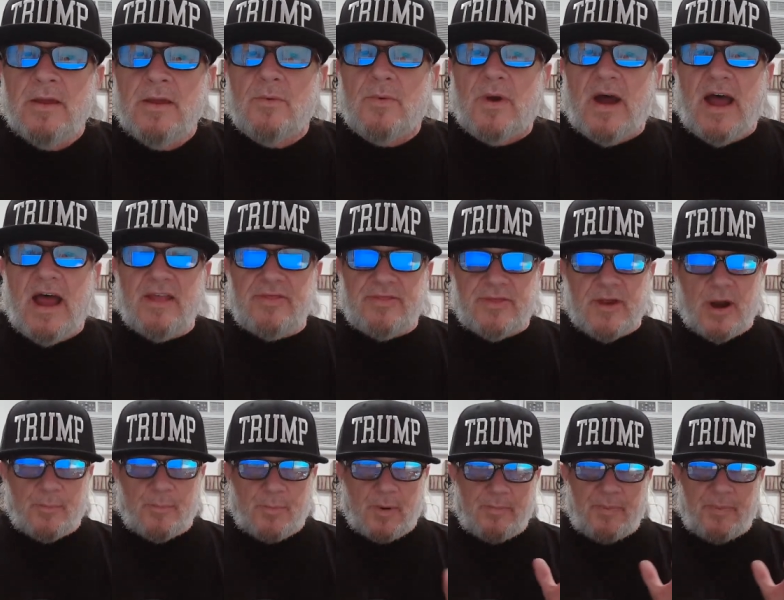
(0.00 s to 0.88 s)
Right?
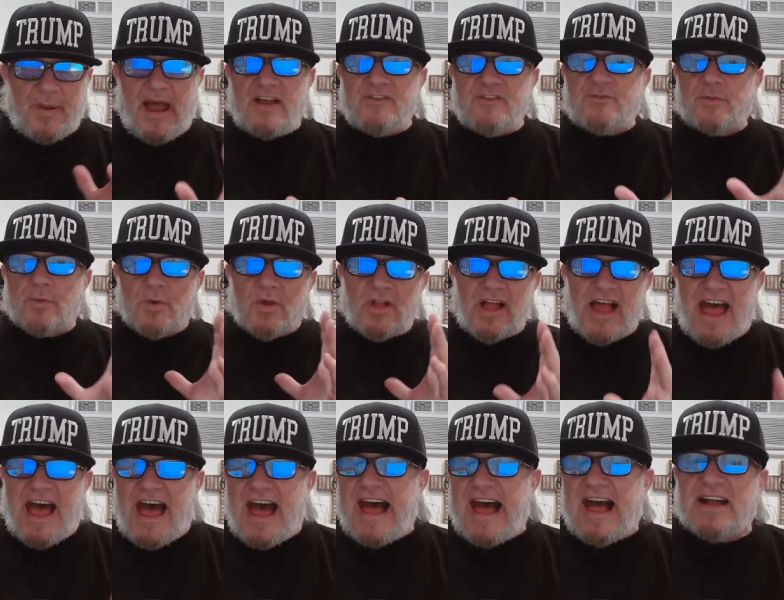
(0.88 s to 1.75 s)
Their perpetual
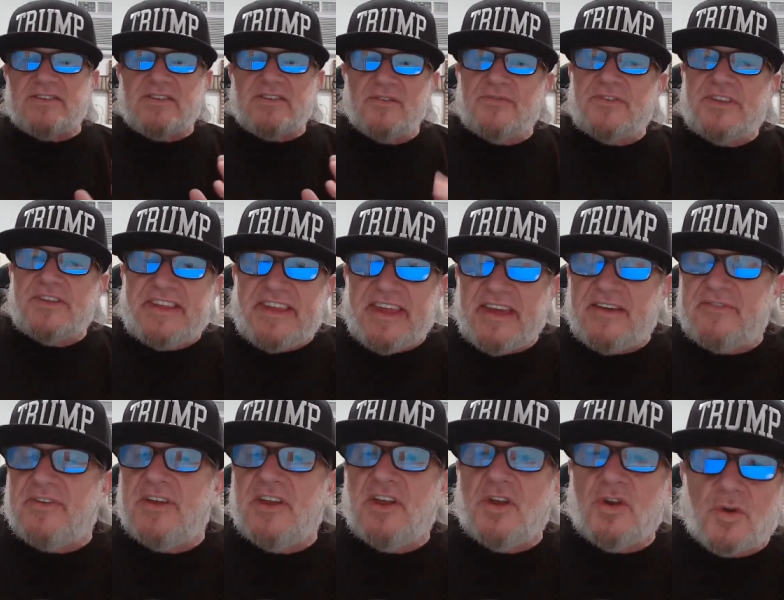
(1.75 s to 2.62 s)
act of
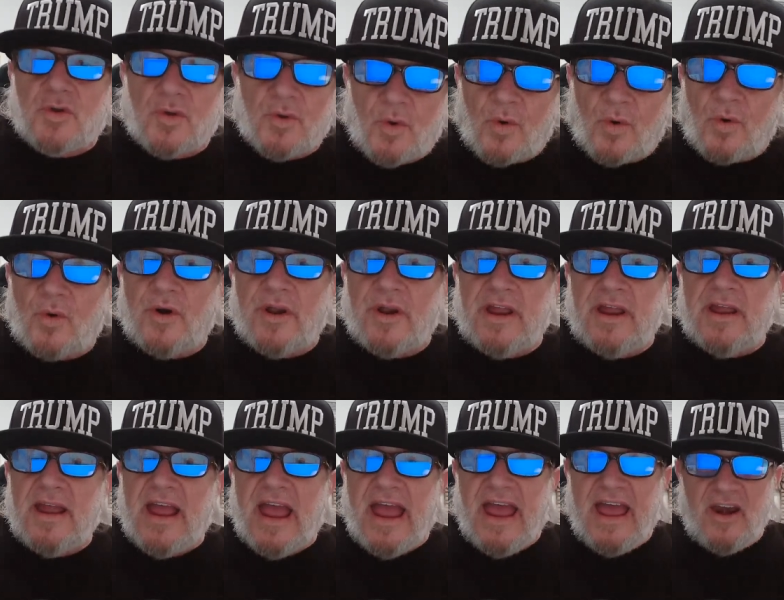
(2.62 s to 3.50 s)
giving
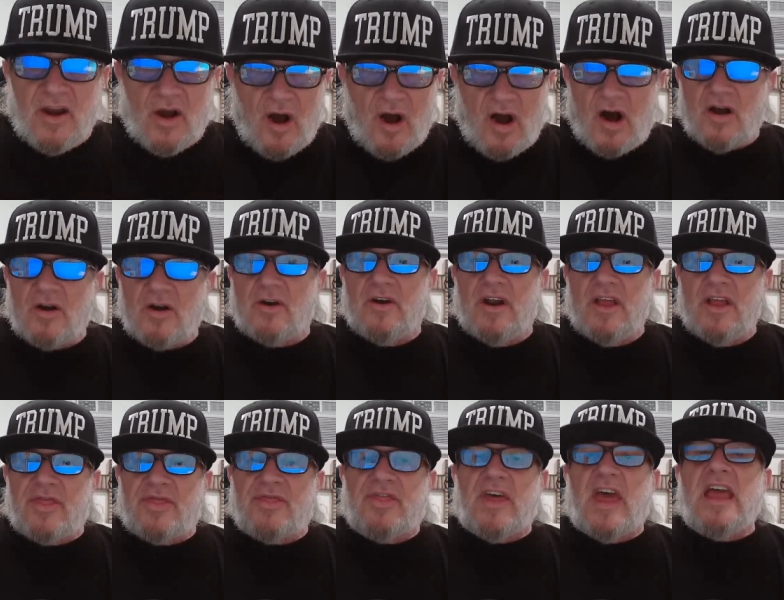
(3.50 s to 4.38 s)
glory and honor
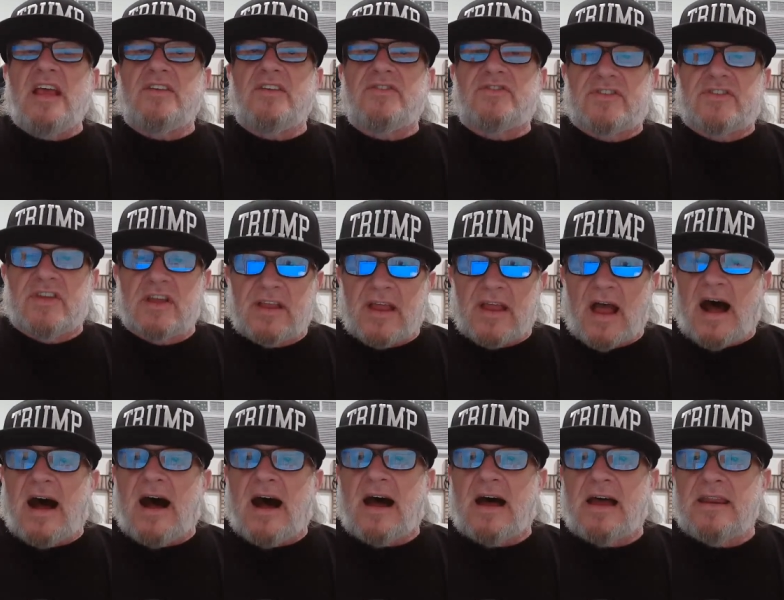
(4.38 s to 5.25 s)
and thanks to
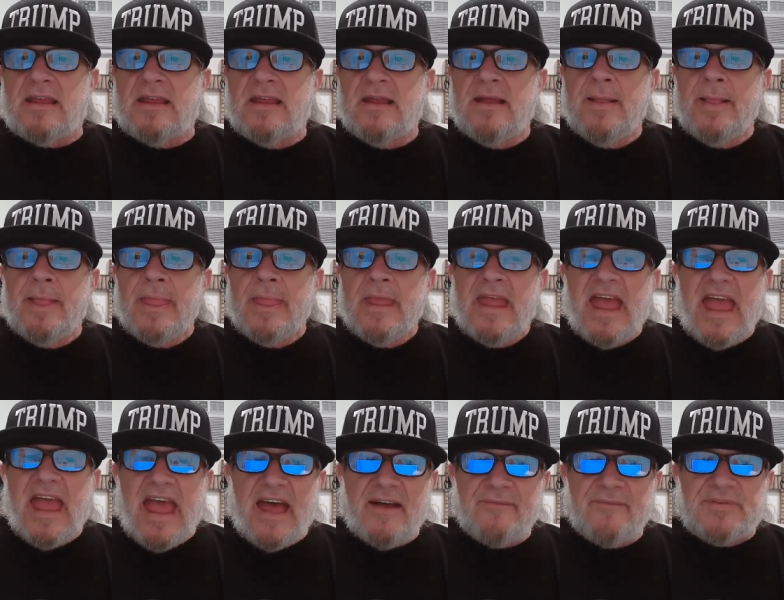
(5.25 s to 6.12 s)
God
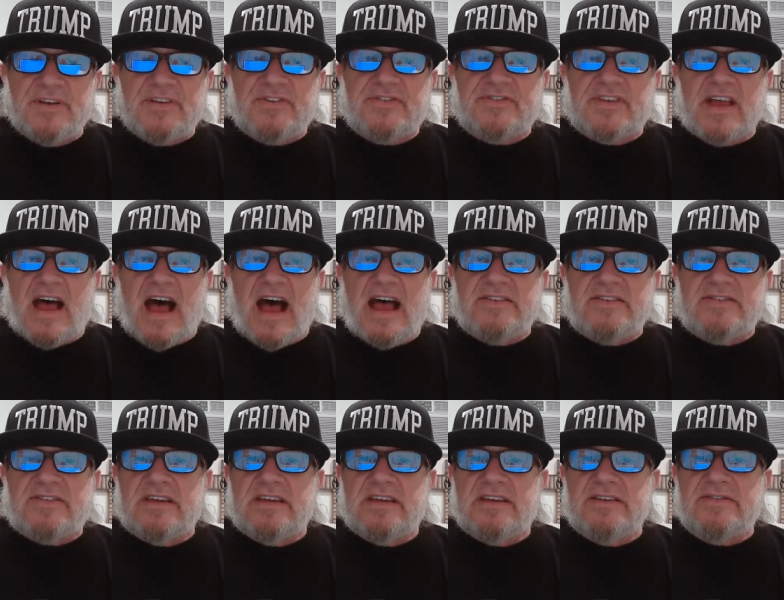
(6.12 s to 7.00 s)

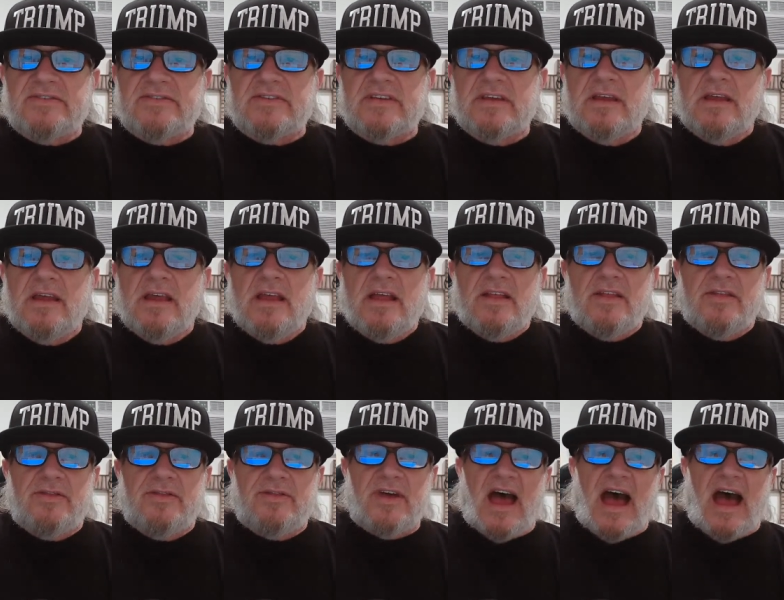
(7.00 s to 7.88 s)
emphasizes
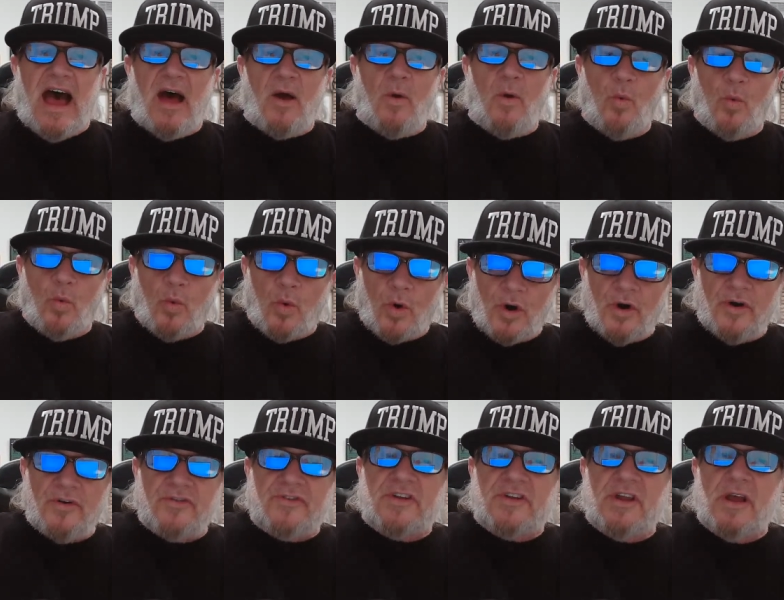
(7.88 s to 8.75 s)
that
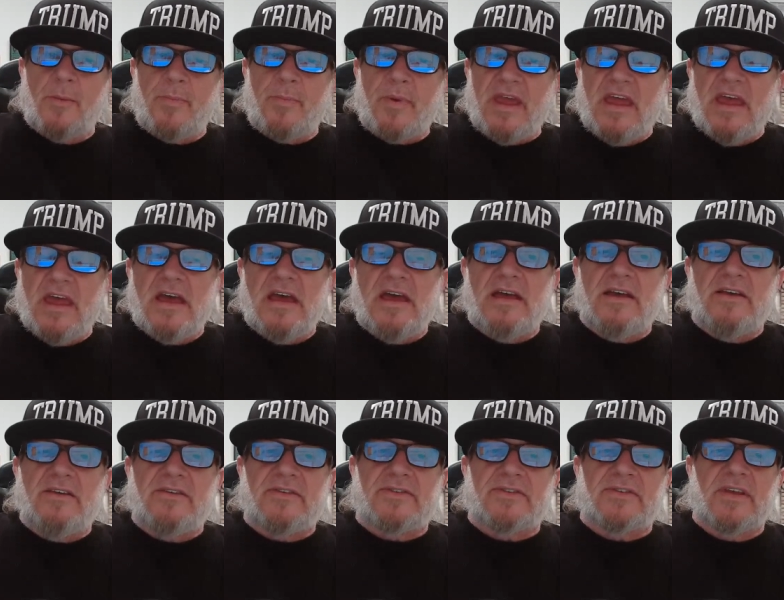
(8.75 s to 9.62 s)
worship
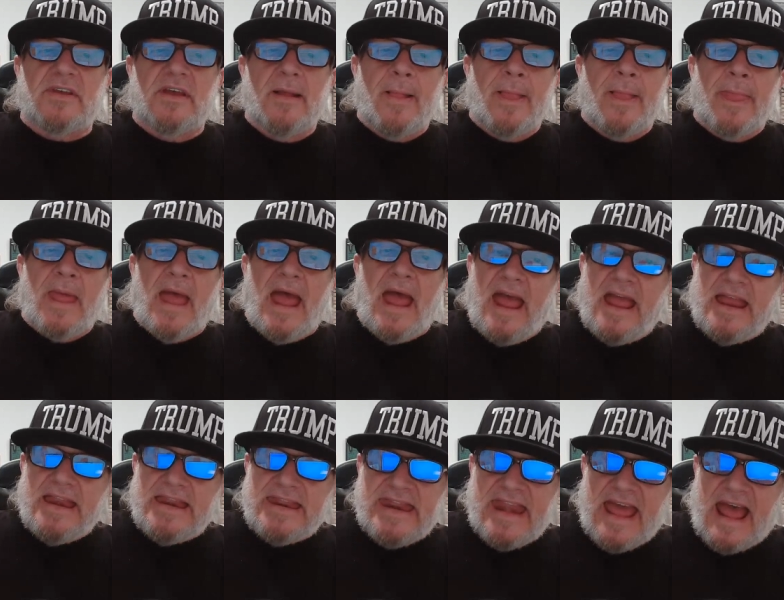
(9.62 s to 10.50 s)
is
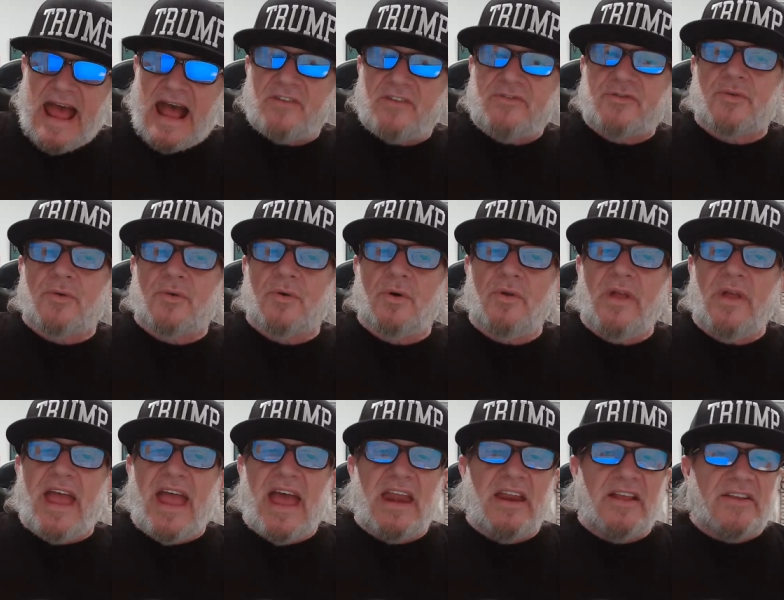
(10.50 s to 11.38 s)
a
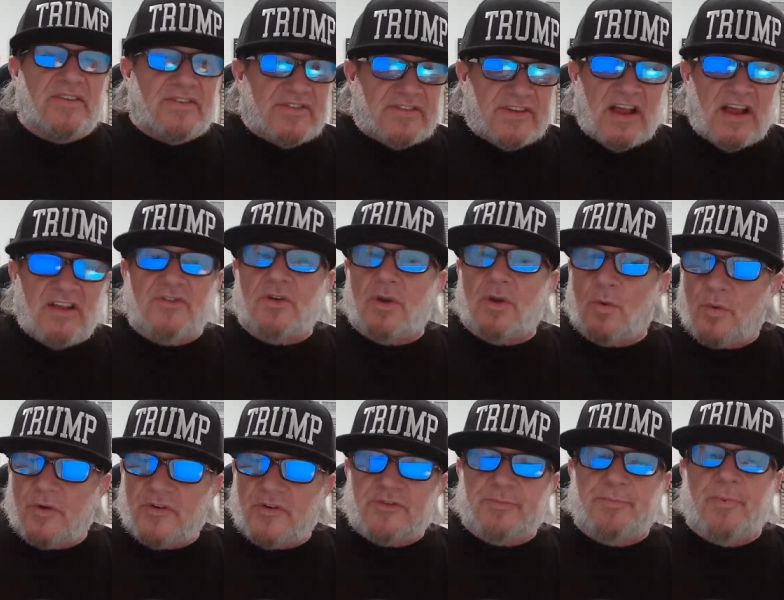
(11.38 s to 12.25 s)
natural and essential
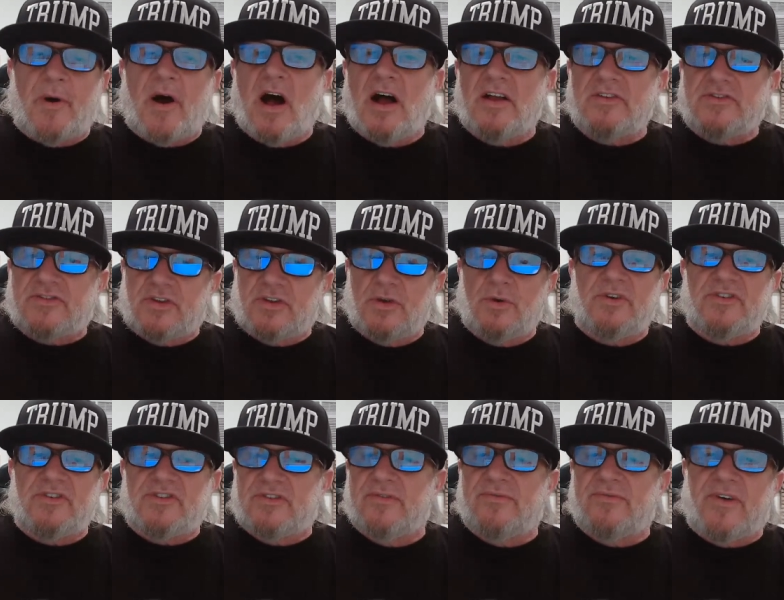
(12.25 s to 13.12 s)
response to
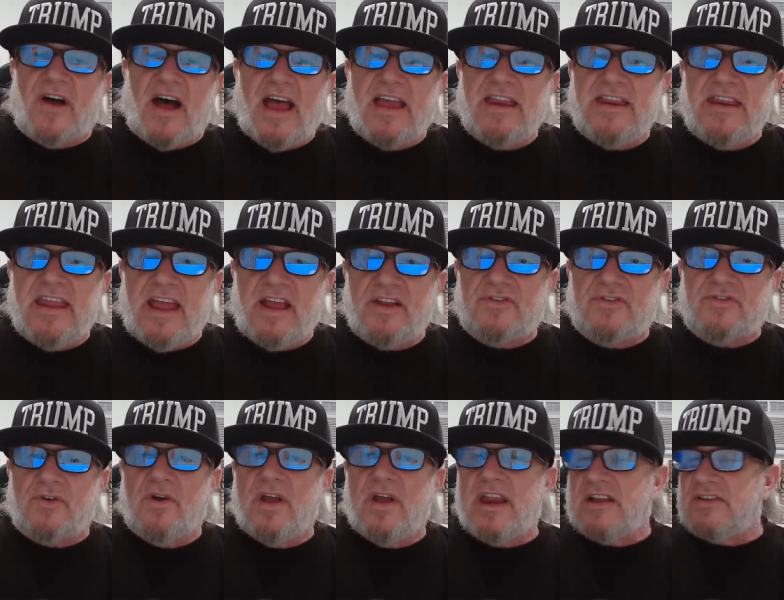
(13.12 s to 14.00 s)
his divine
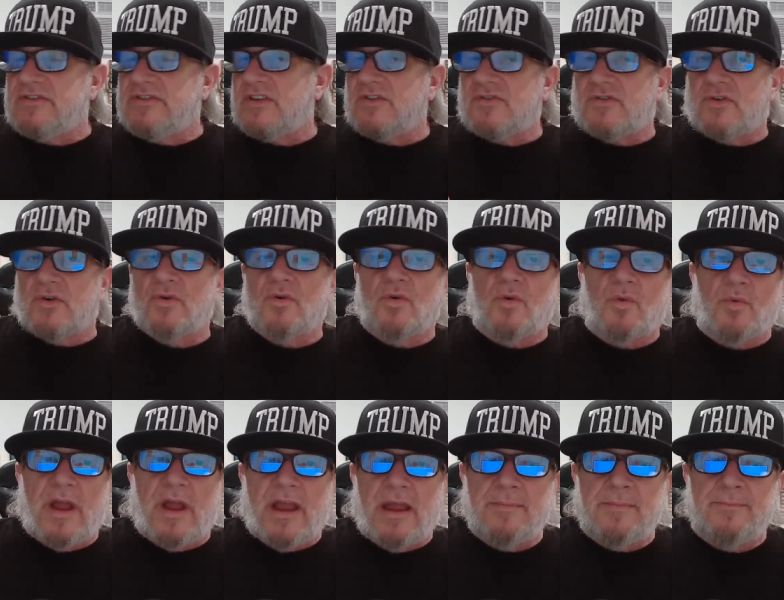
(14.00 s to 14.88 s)
nature and his eternal
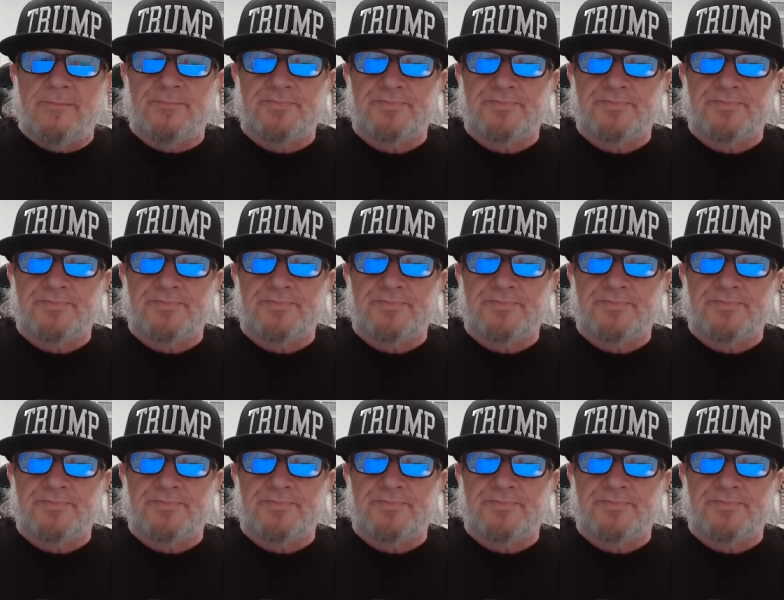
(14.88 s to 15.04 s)
reign.